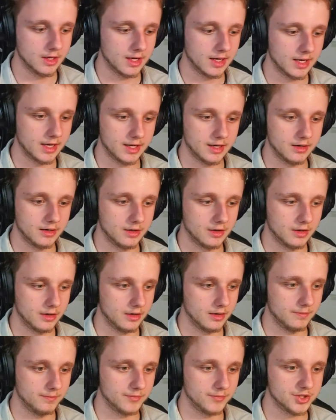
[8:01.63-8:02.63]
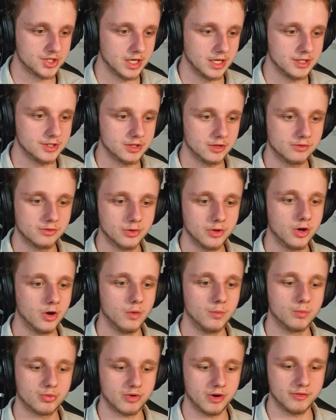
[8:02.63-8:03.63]
and change it to your own
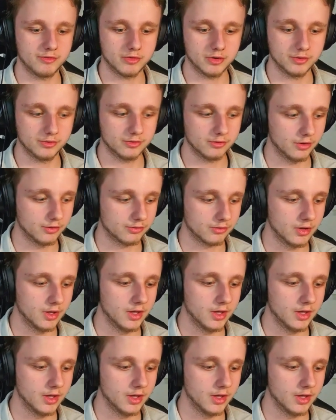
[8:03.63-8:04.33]
preferences,